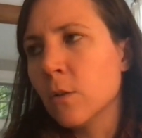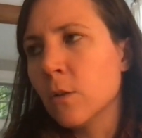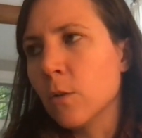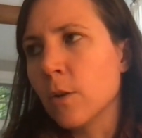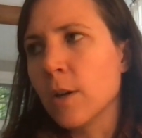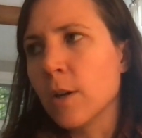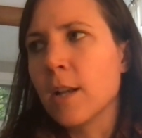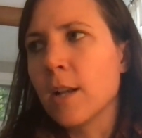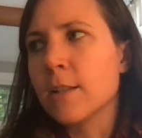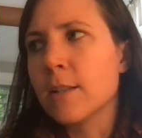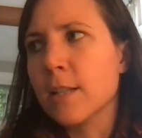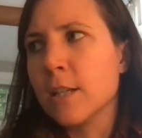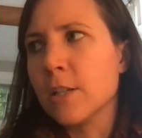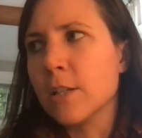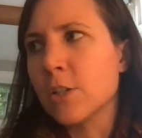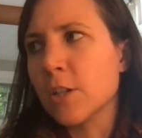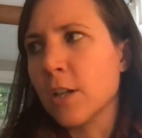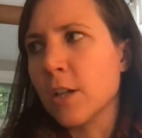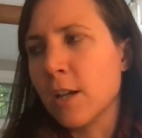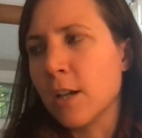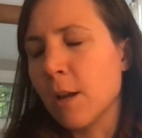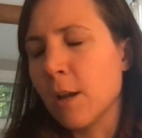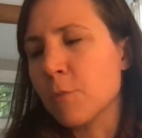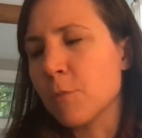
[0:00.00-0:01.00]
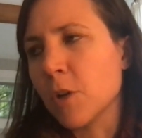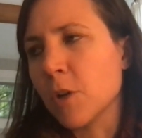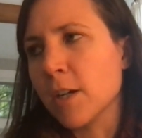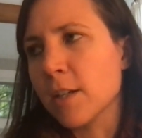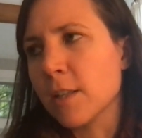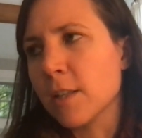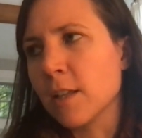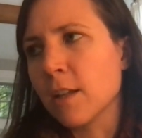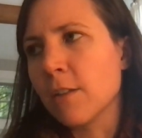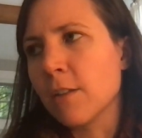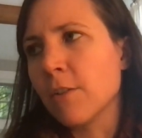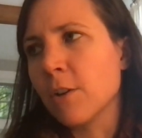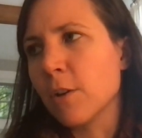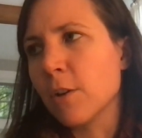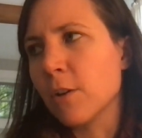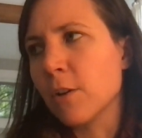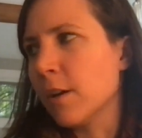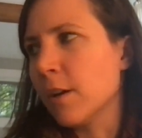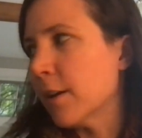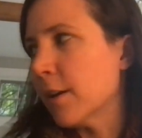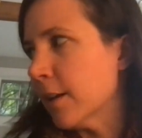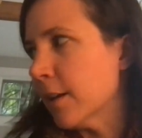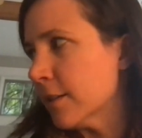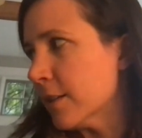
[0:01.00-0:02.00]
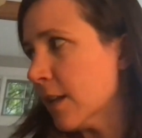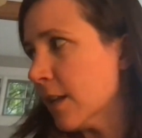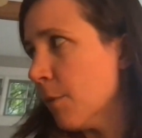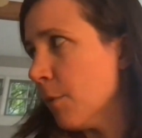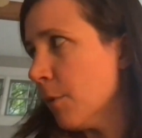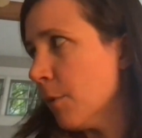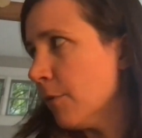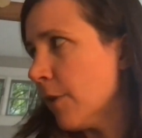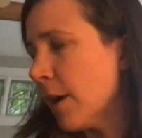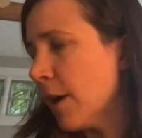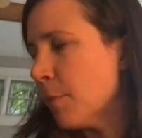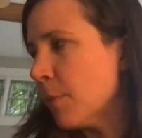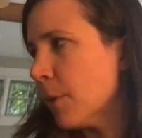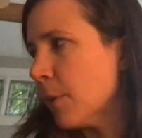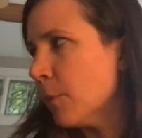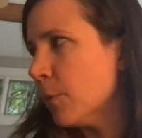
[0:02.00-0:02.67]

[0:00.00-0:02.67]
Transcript: organization. I'm trying to think of an, an example, right?